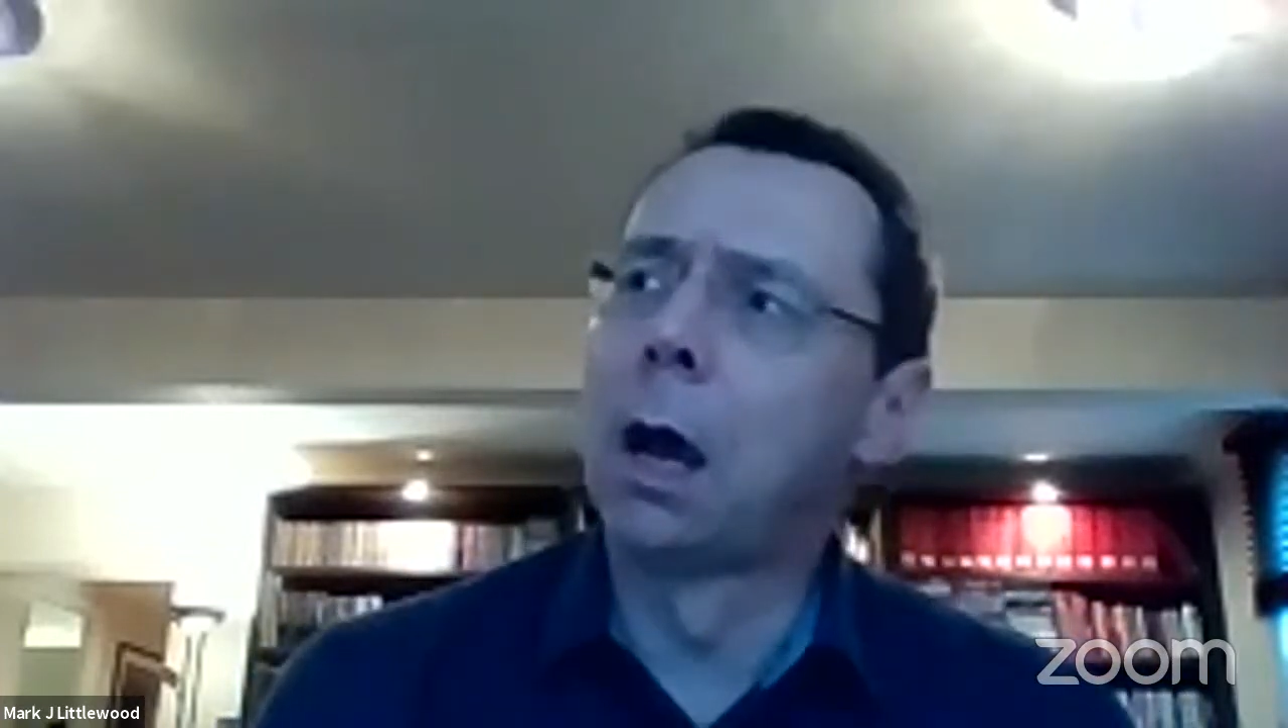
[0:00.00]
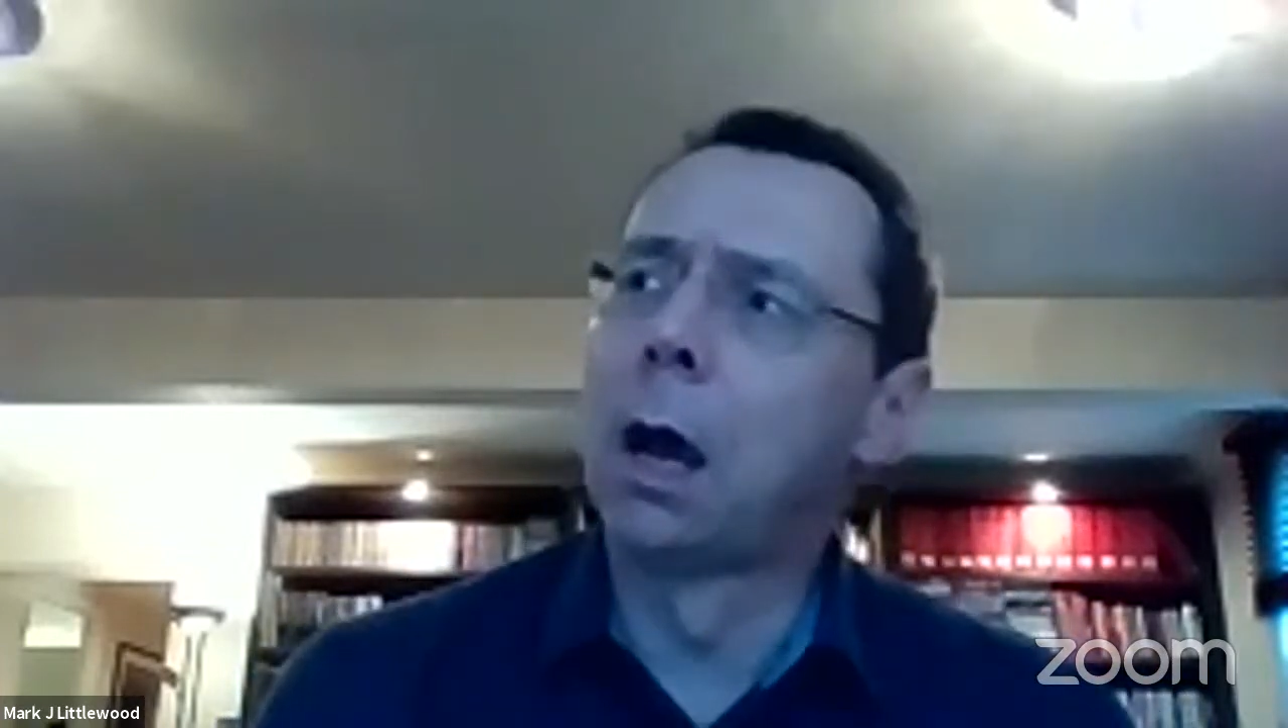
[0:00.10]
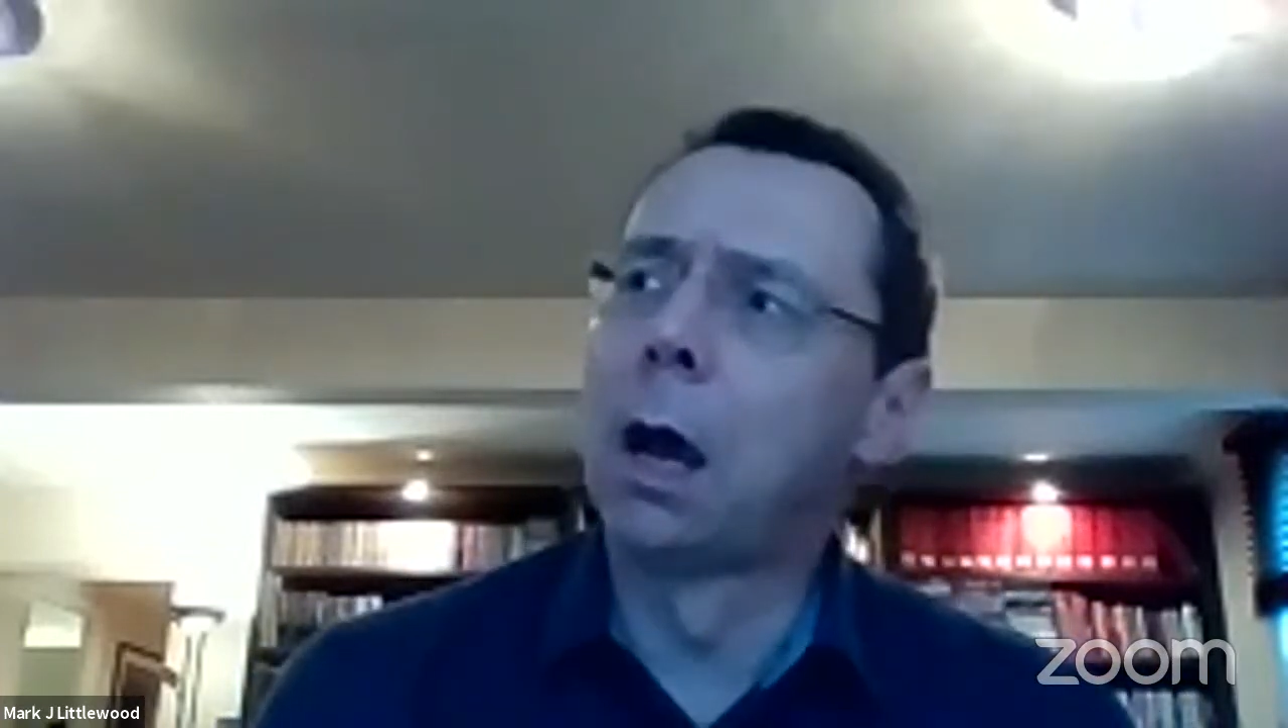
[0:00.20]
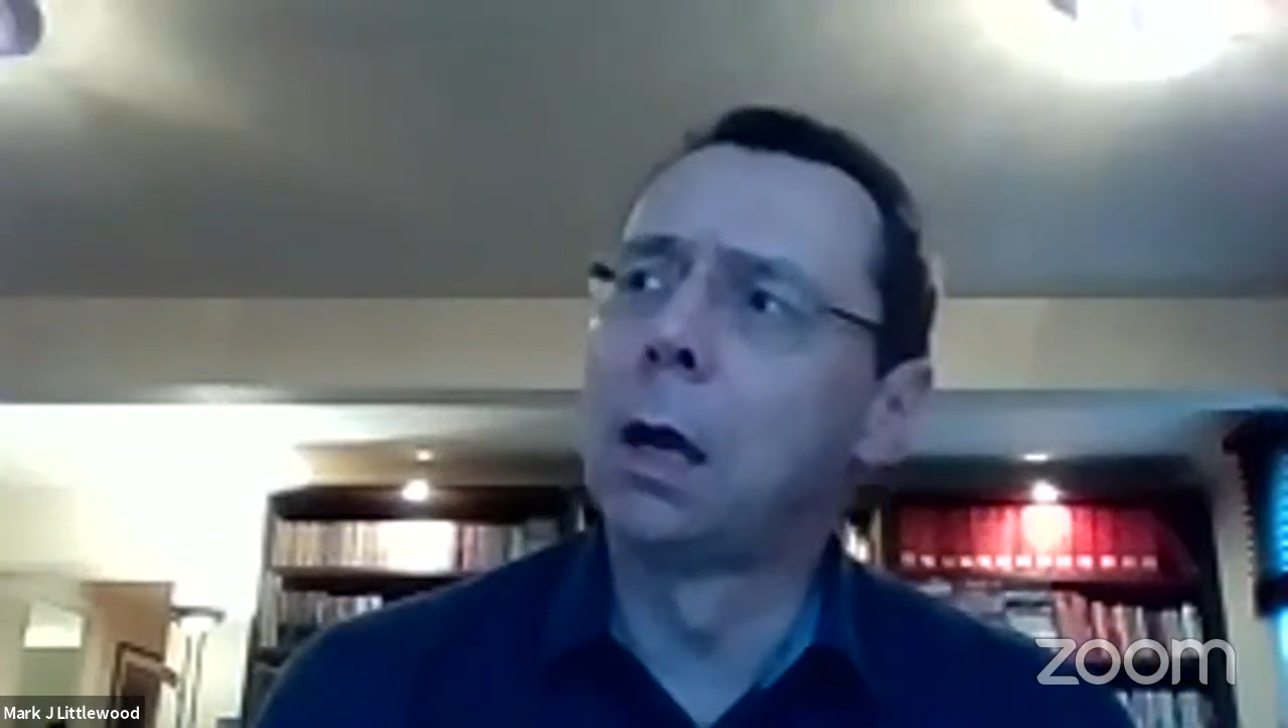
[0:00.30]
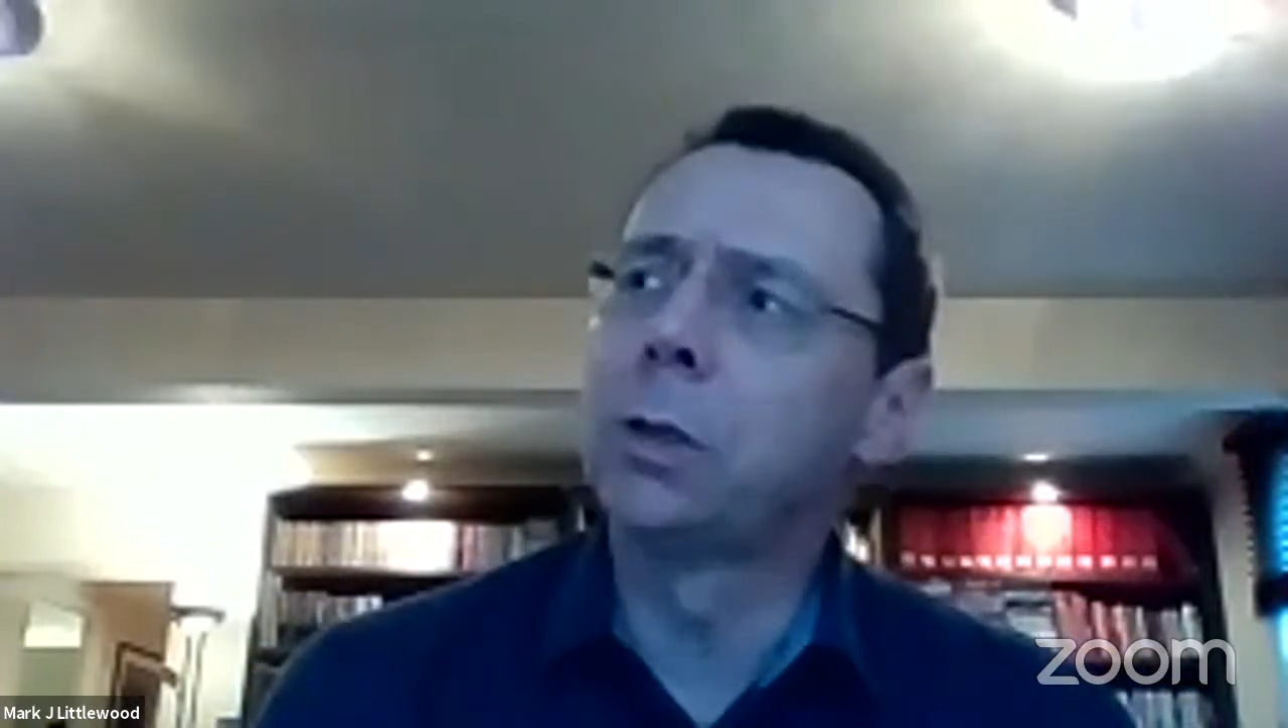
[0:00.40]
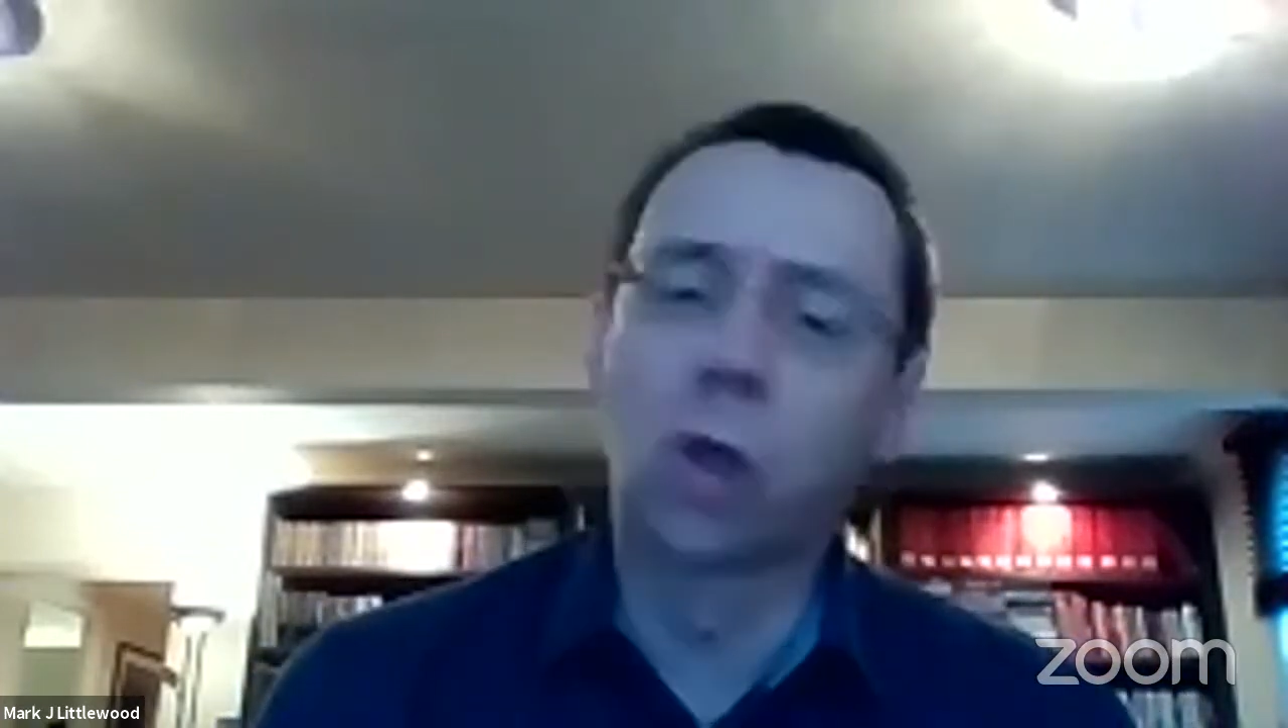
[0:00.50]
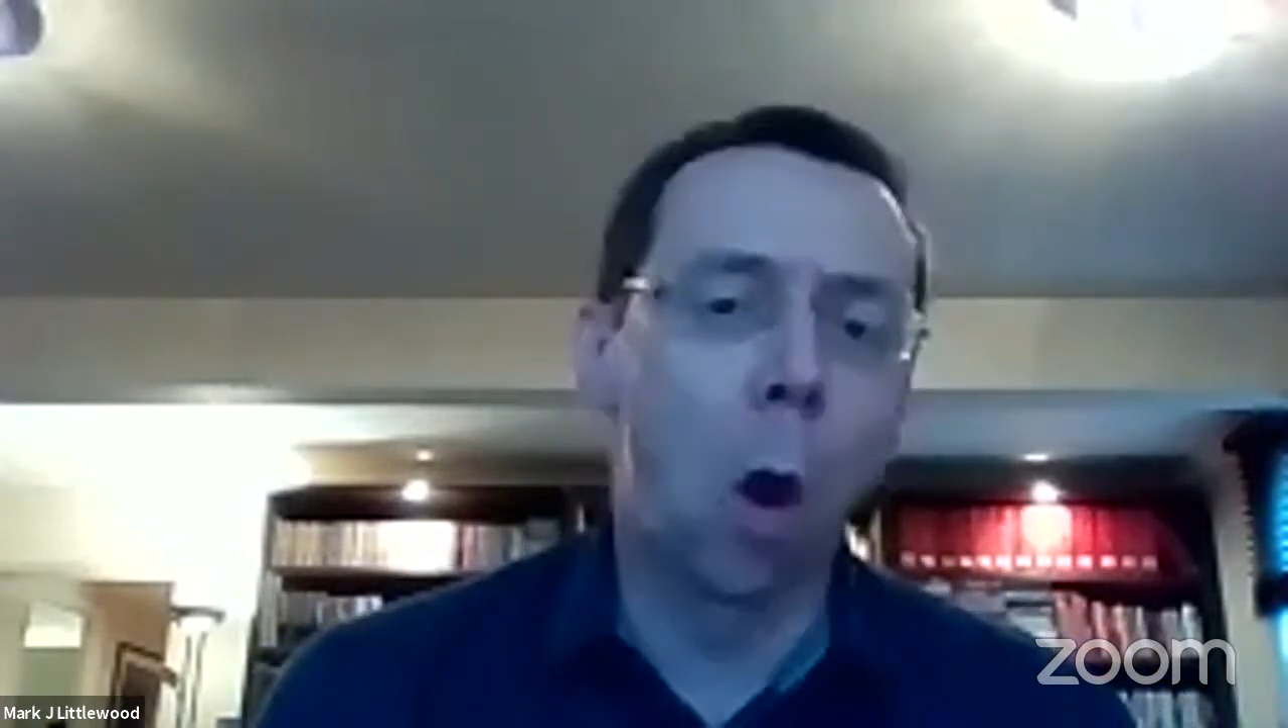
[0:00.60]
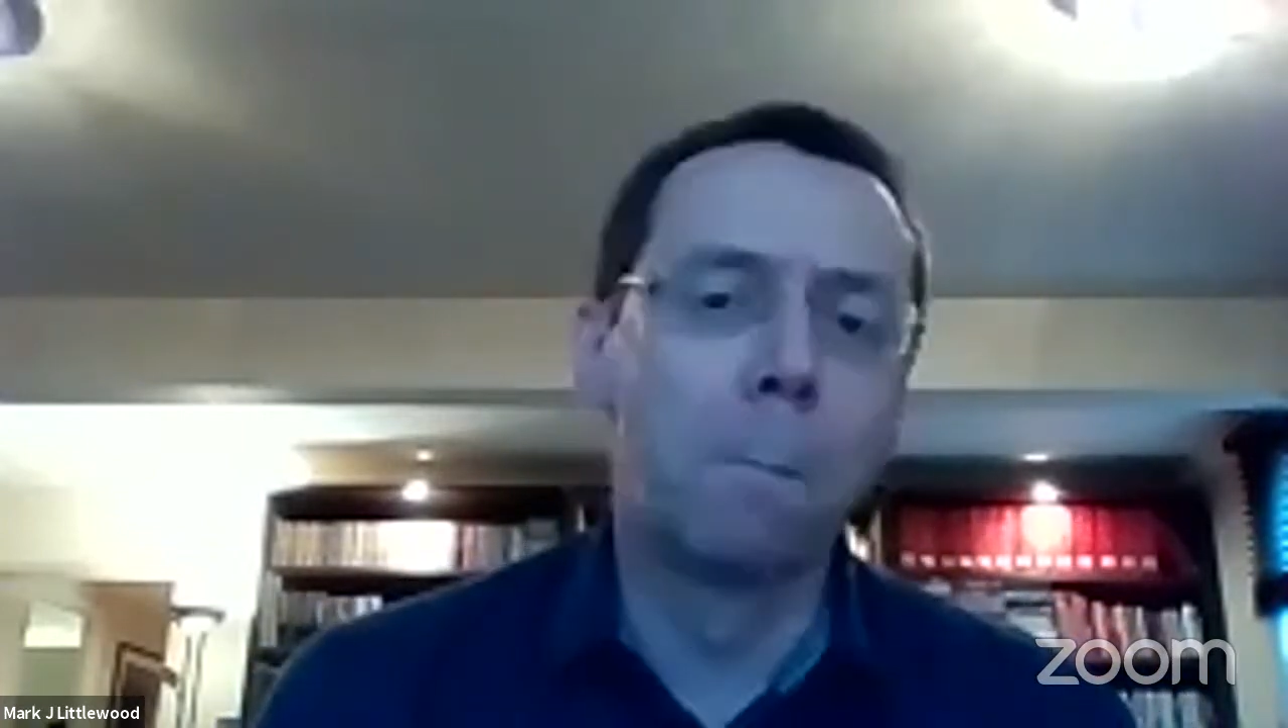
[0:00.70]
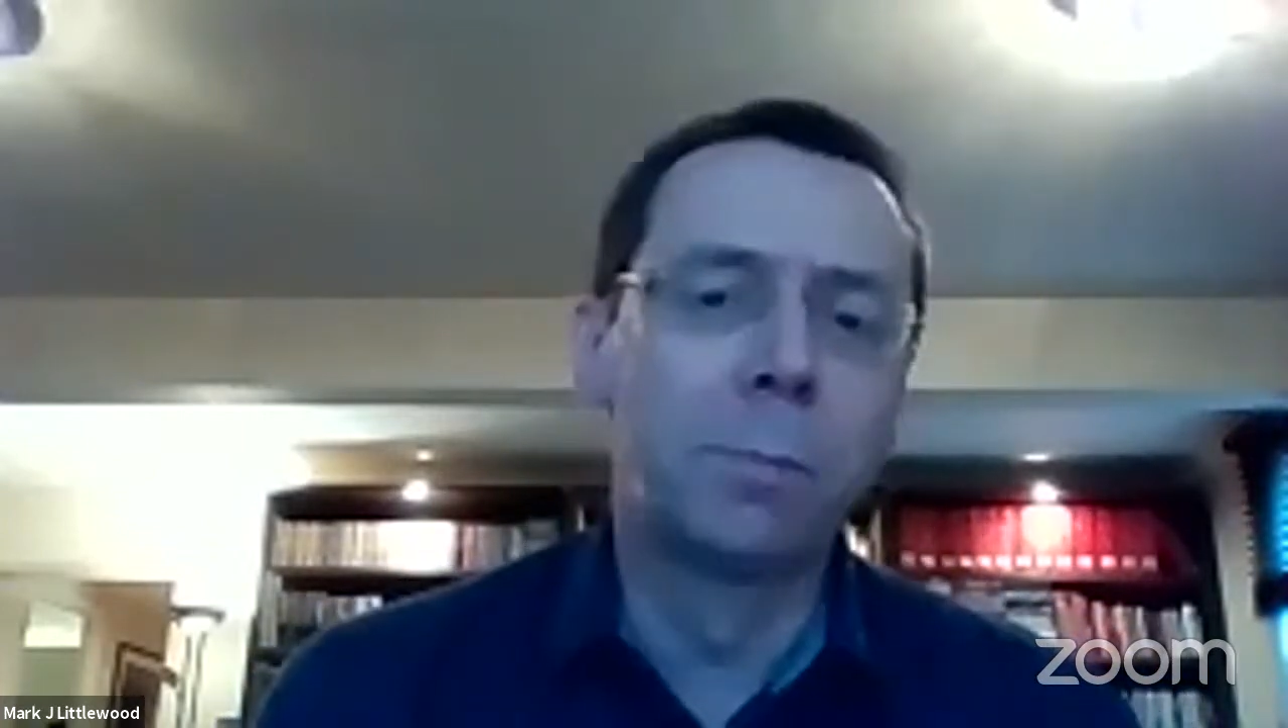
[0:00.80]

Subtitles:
jobs